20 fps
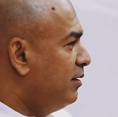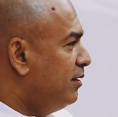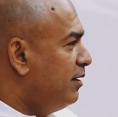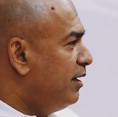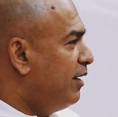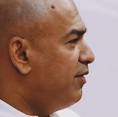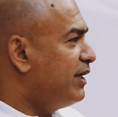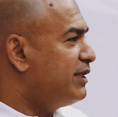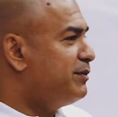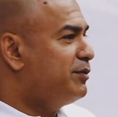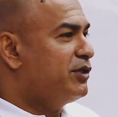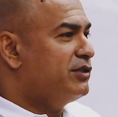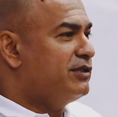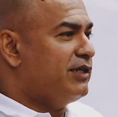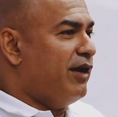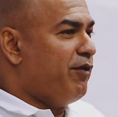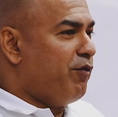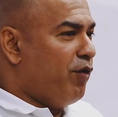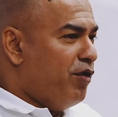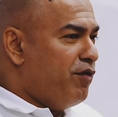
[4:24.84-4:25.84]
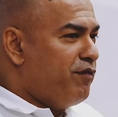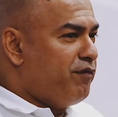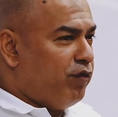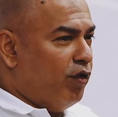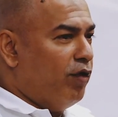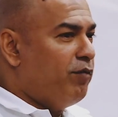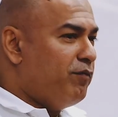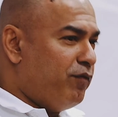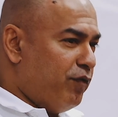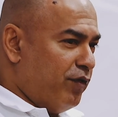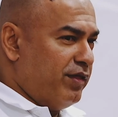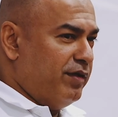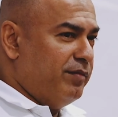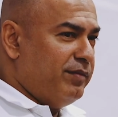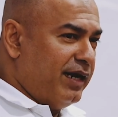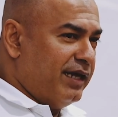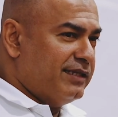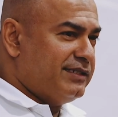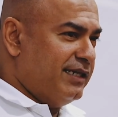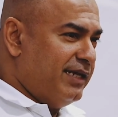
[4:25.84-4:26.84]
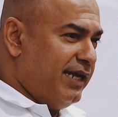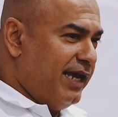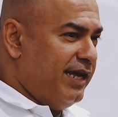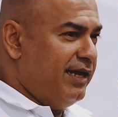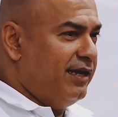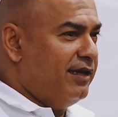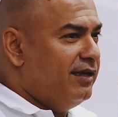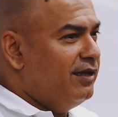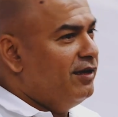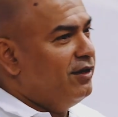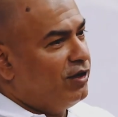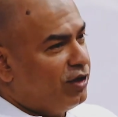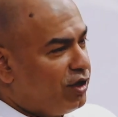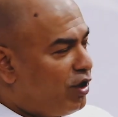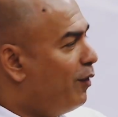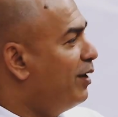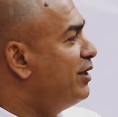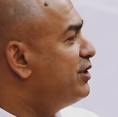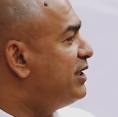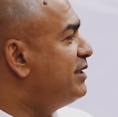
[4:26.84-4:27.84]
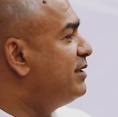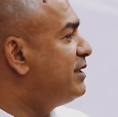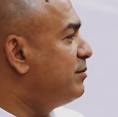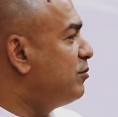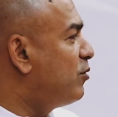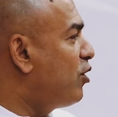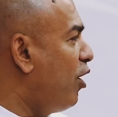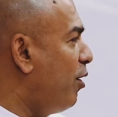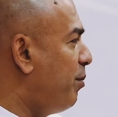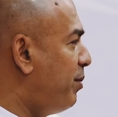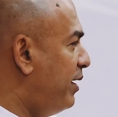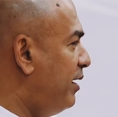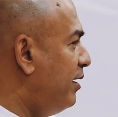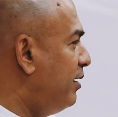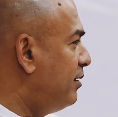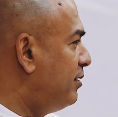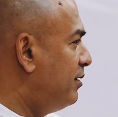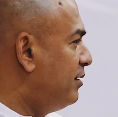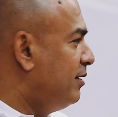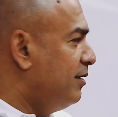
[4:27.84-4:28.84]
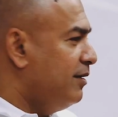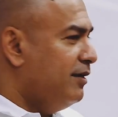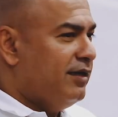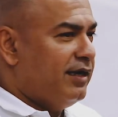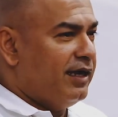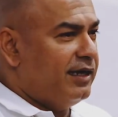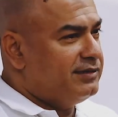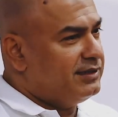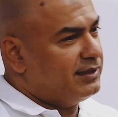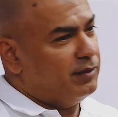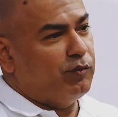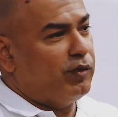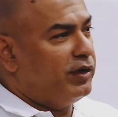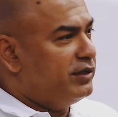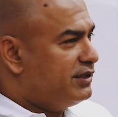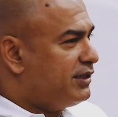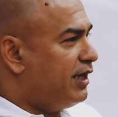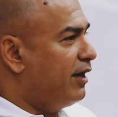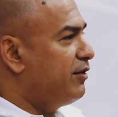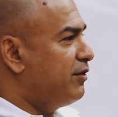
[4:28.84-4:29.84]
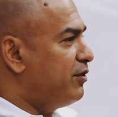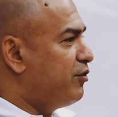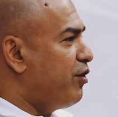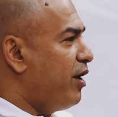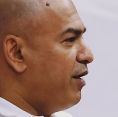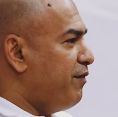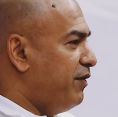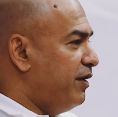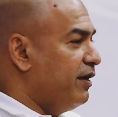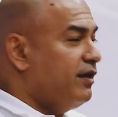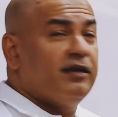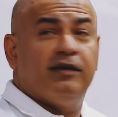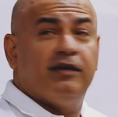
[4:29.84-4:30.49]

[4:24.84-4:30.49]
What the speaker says: And that's because I wrote form for them, and I said, hey, go and change some copy, and someone started the traffic,